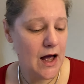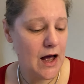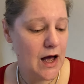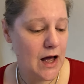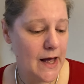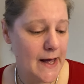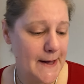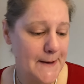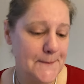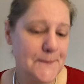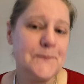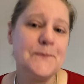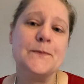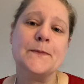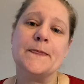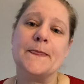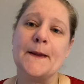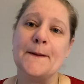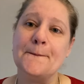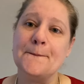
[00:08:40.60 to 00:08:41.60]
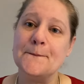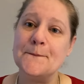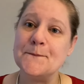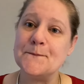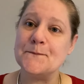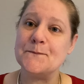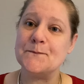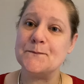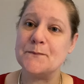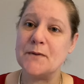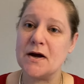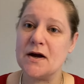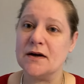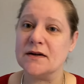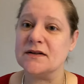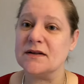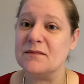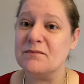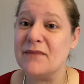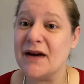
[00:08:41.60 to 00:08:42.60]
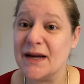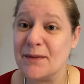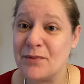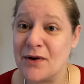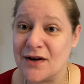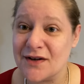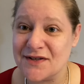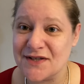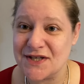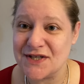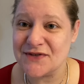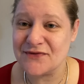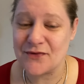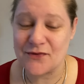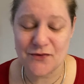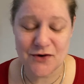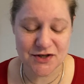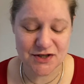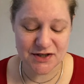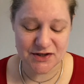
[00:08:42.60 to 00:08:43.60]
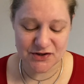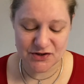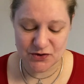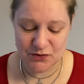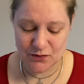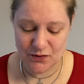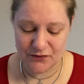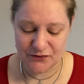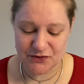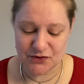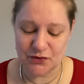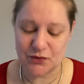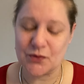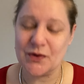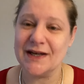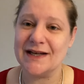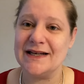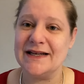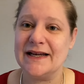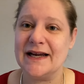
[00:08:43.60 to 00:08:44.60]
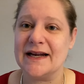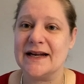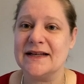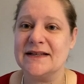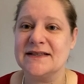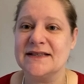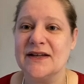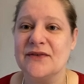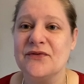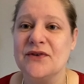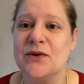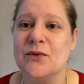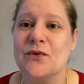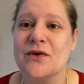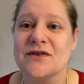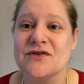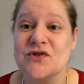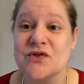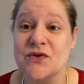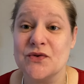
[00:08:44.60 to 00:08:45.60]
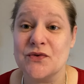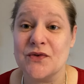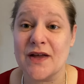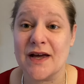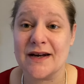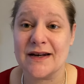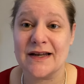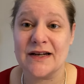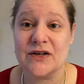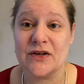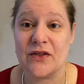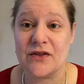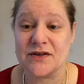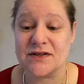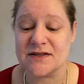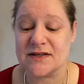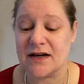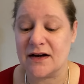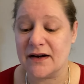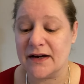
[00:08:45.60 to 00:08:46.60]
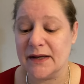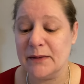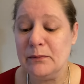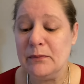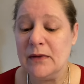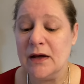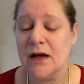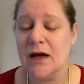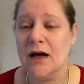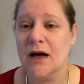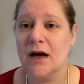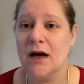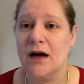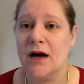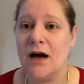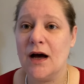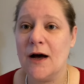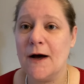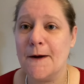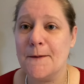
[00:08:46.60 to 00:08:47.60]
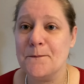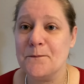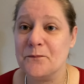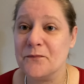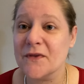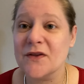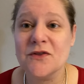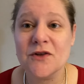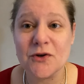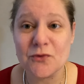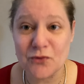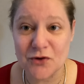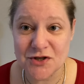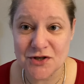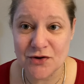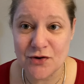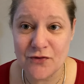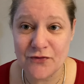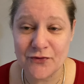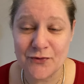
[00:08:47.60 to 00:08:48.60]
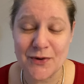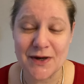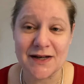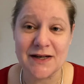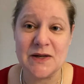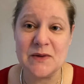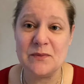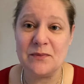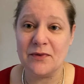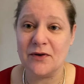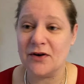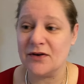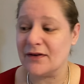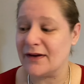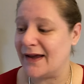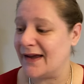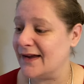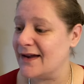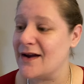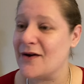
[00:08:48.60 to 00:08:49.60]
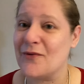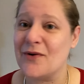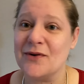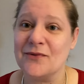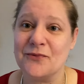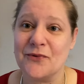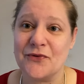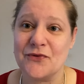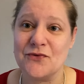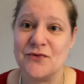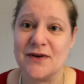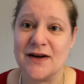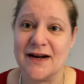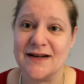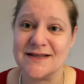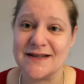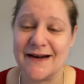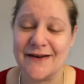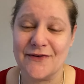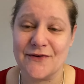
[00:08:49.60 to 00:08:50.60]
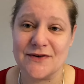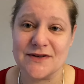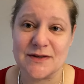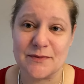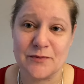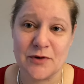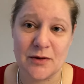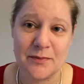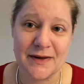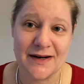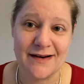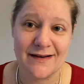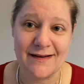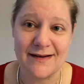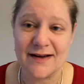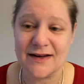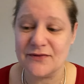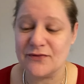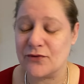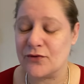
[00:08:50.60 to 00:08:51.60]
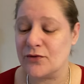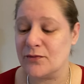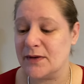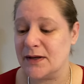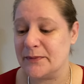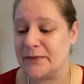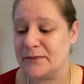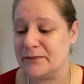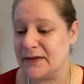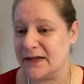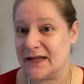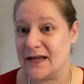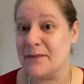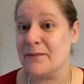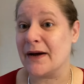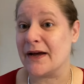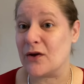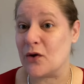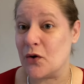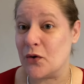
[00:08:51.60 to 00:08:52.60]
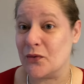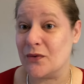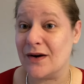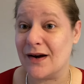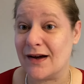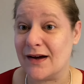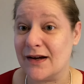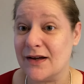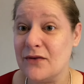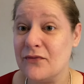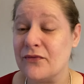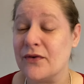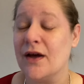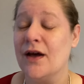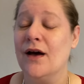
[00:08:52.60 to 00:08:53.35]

But my apologies for rushing so off so quickly. And I definitely want to do that another time. Not rushing off quickly, but hanging around with you guys, either as a pop in live or maybe making my own live.